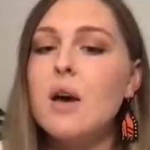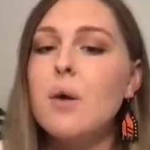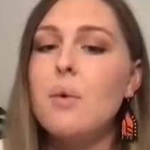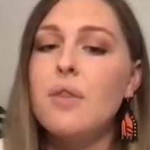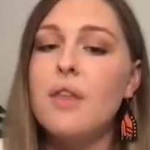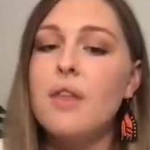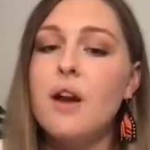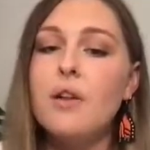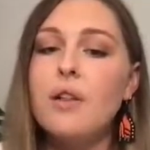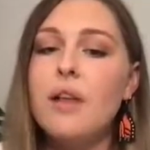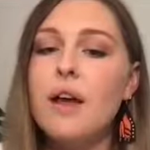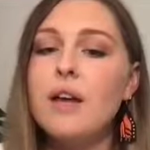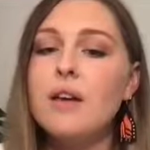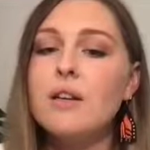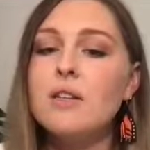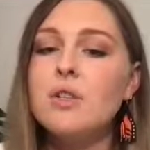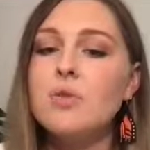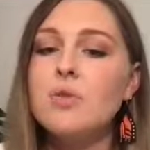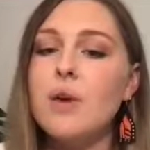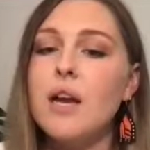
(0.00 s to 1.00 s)
with
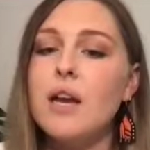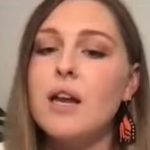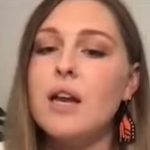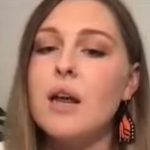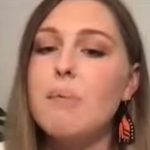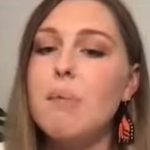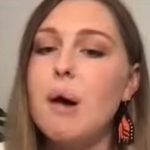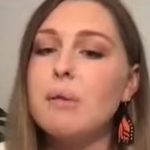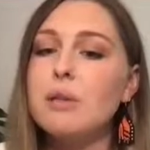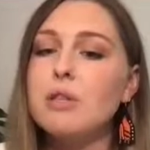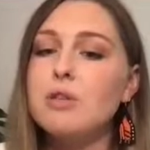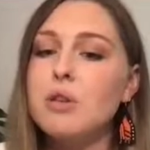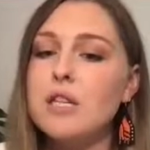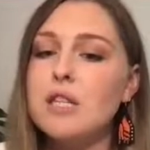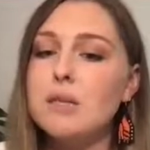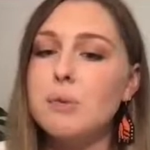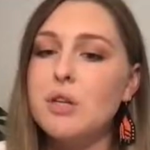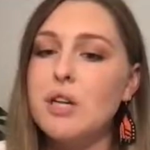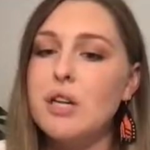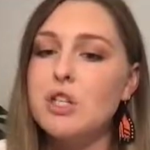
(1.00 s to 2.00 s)
airline, train, and public
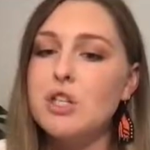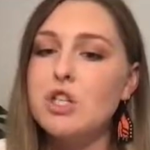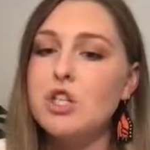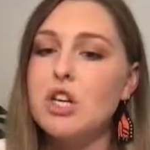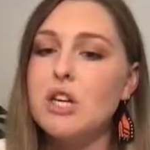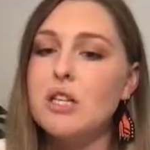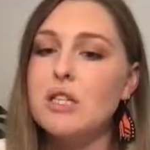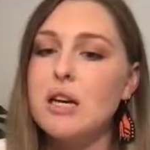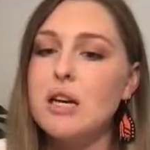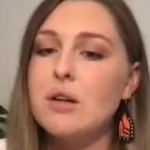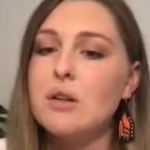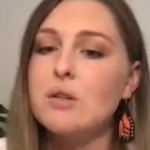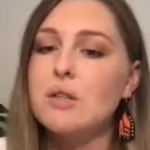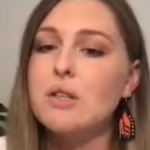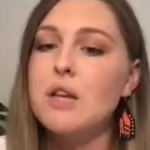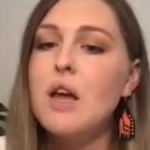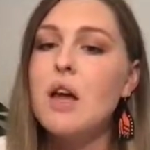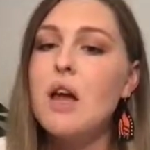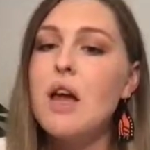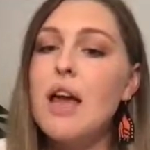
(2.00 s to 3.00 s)
transportation shutdowns
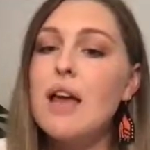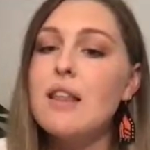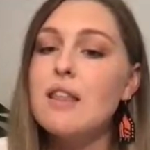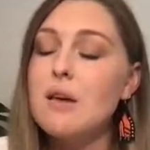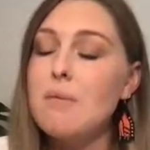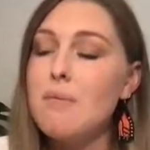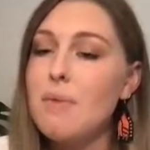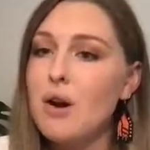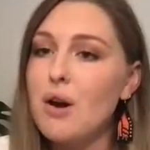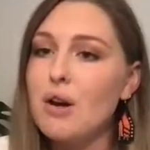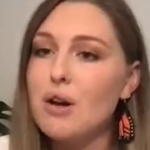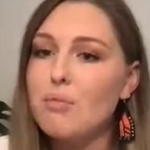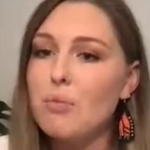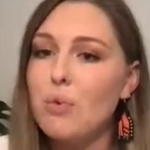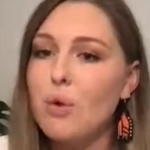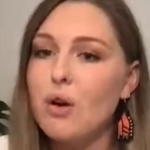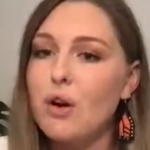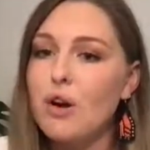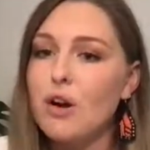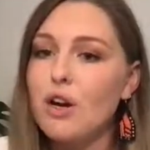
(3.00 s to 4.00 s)
and the American
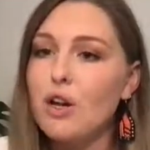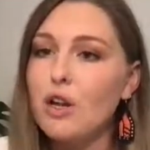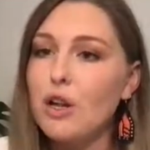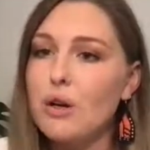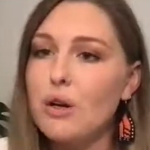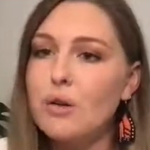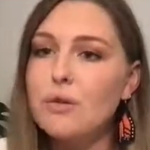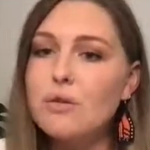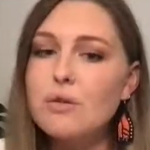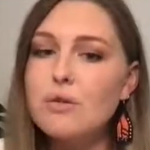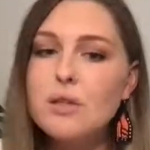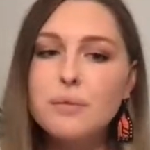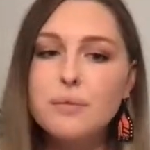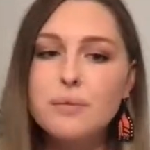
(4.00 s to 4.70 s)
border closed.